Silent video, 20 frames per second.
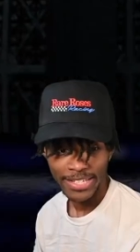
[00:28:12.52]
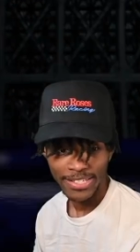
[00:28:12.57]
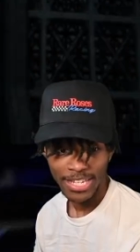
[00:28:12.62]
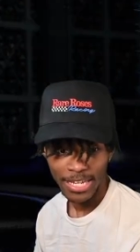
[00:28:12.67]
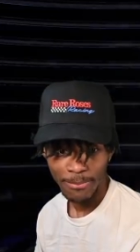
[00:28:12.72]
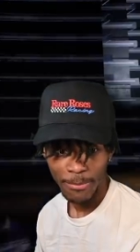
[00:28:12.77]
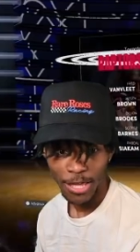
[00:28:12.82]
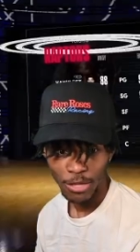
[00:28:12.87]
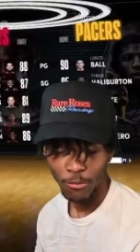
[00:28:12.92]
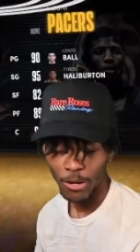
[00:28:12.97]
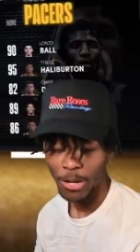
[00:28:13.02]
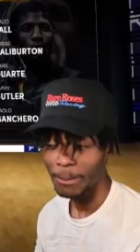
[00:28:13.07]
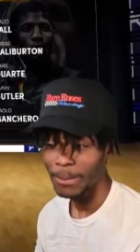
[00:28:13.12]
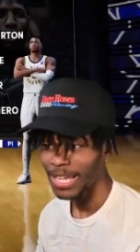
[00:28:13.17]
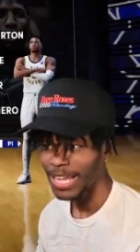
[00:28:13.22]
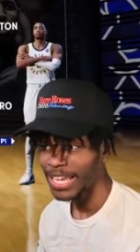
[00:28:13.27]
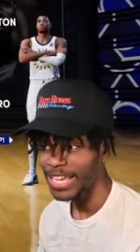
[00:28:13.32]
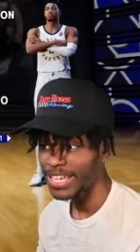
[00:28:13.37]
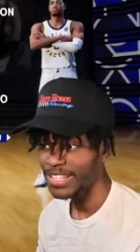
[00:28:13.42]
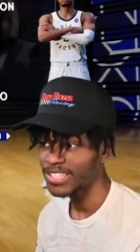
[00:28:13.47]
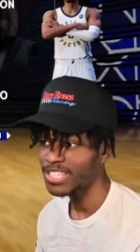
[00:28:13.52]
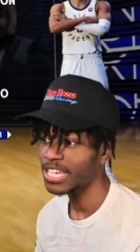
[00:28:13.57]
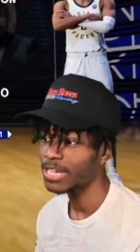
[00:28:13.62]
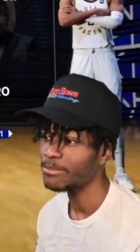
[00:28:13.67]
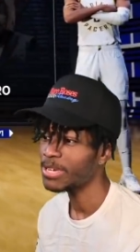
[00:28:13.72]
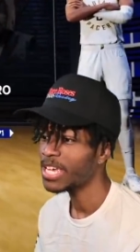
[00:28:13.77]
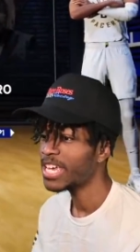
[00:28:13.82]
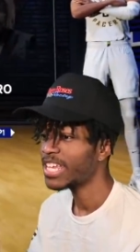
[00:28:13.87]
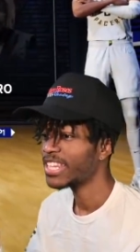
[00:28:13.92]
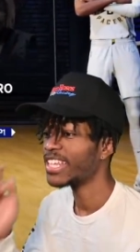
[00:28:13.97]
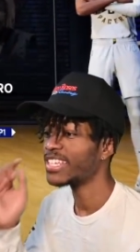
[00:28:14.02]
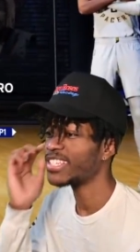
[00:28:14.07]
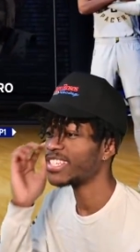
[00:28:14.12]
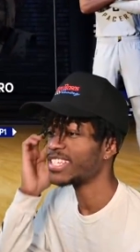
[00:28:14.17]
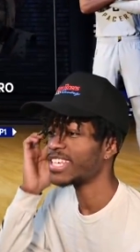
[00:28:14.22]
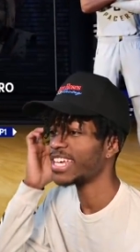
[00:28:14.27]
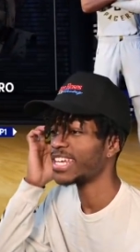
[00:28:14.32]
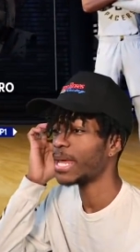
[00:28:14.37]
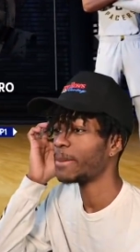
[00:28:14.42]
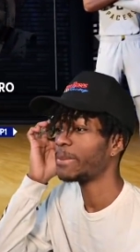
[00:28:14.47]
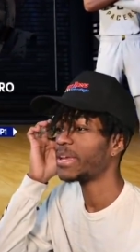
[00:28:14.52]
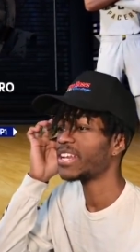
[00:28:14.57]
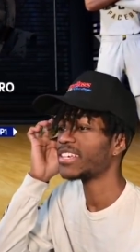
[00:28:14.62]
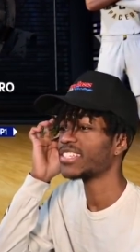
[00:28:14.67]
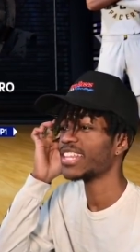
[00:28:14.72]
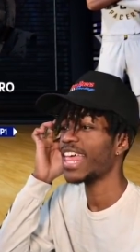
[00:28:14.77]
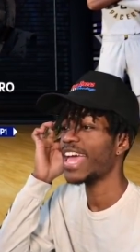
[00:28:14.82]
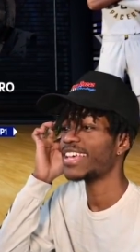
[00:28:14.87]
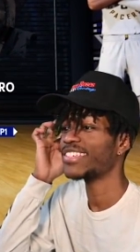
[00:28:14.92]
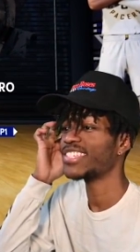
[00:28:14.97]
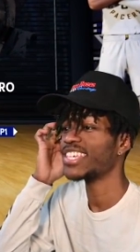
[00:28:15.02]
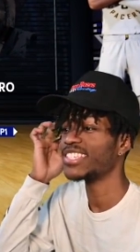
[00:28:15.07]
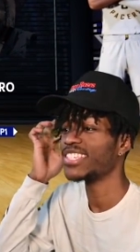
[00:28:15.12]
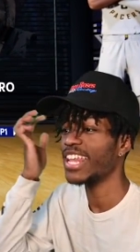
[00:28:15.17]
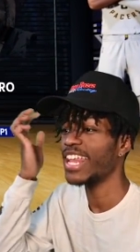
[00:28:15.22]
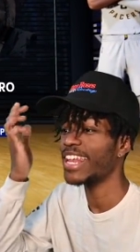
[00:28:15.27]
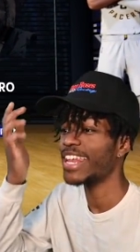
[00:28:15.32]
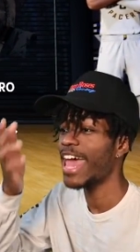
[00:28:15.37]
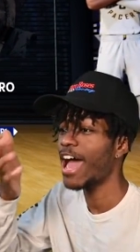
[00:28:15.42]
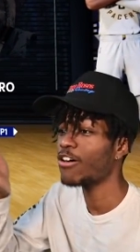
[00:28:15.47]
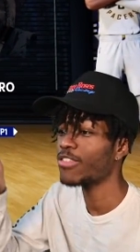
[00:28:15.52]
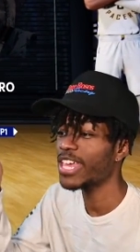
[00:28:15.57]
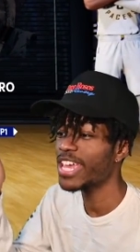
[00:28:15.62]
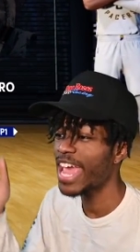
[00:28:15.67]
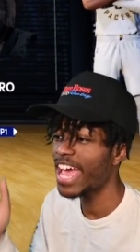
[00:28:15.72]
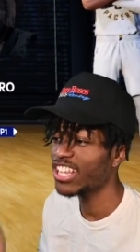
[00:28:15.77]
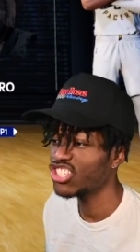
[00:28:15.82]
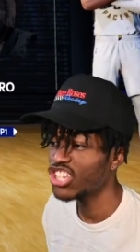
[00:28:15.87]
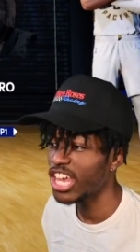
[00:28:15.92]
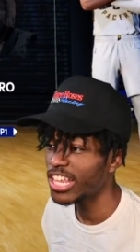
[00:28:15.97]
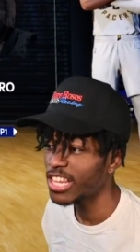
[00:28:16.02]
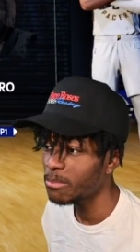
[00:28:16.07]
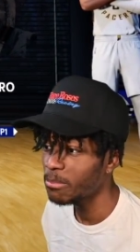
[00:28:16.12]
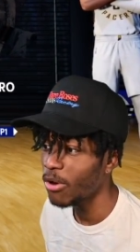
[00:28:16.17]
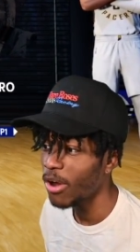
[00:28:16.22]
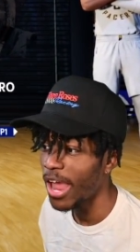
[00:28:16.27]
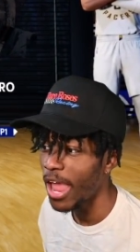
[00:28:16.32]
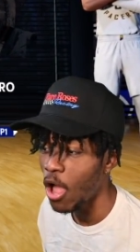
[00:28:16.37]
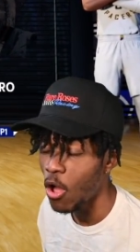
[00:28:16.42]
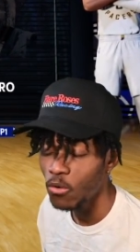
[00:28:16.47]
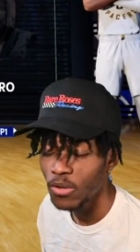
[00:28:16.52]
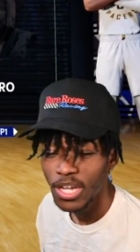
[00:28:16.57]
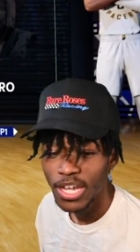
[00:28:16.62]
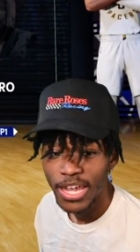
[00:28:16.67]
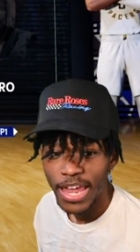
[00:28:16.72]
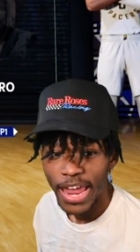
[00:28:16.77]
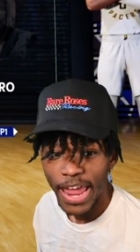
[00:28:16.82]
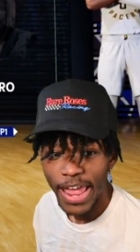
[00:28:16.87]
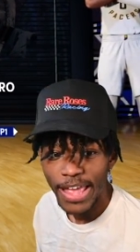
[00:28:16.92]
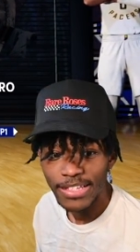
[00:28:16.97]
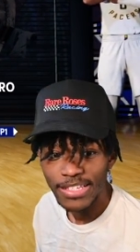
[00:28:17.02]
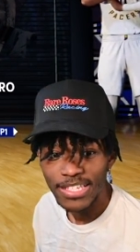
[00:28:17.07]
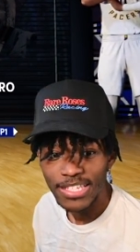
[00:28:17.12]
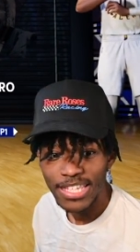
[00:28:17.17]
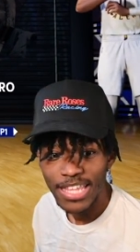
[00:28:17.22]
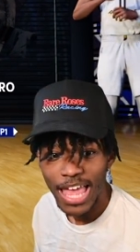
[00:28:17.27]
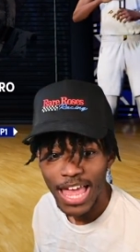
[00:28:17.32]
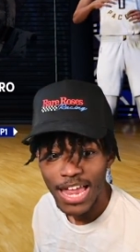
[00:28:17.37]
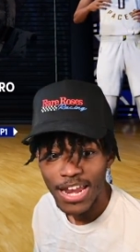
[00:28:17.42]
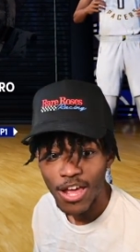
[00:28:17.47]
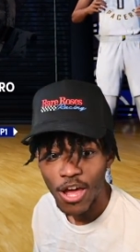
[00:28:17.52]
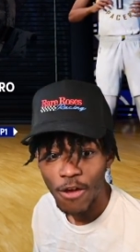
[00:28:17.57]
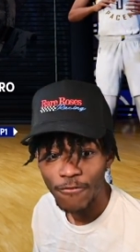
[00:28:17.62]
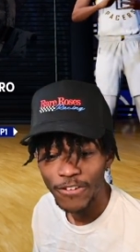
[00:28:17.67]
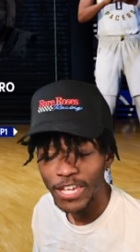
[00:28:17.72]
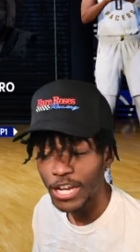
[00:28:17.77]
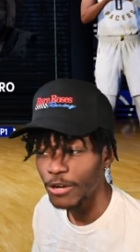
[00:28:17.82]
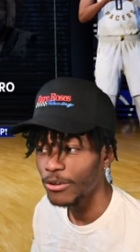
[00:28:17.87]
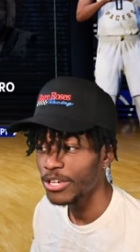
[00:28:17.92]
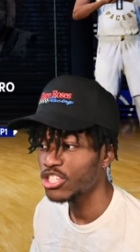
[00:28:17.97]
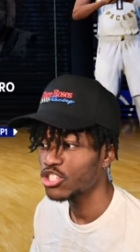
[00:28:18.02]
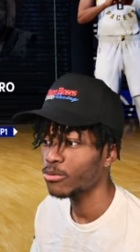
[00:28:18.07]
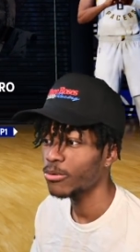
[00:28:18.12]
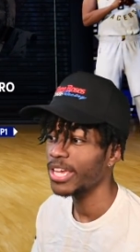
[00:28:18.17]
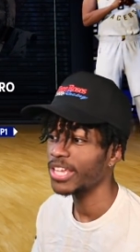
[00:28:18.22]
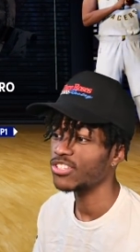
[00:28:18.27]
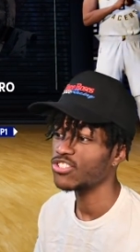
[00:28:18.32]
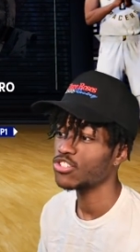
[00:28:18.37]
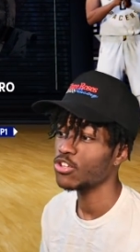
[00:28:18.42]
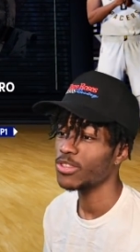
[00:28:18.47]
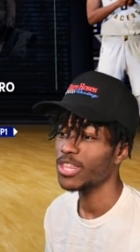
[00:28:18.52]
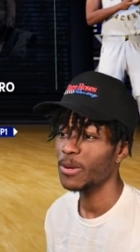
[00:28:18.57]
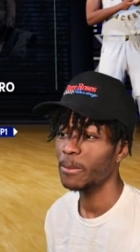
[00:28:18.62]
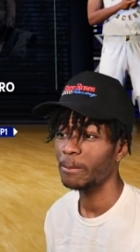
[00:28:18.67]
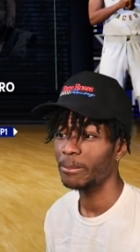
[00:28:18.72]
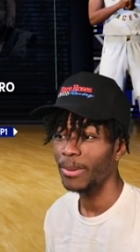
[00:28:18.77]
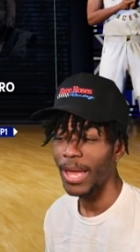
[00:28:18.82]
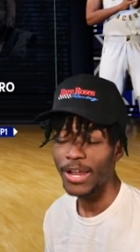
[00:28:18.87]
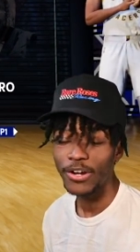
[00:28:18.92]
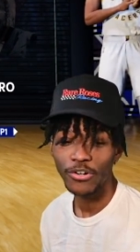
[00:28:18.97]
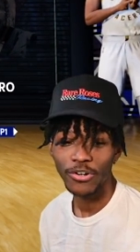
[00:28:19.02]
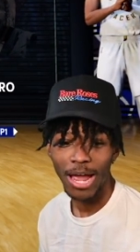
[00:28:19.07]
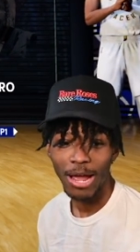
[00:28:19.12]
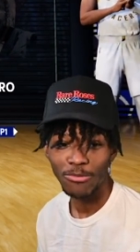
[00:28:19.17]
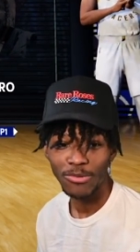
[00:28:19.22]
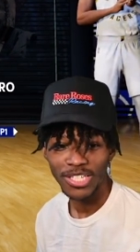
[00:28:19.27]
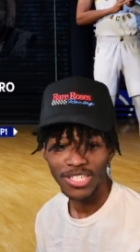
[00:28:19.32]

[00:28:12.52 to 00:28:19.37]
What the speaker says: team, by the way, a play-in team. This is a team that beat us last season, and now they got Jaylen Brown instead of Gary Trent. So they're better, I would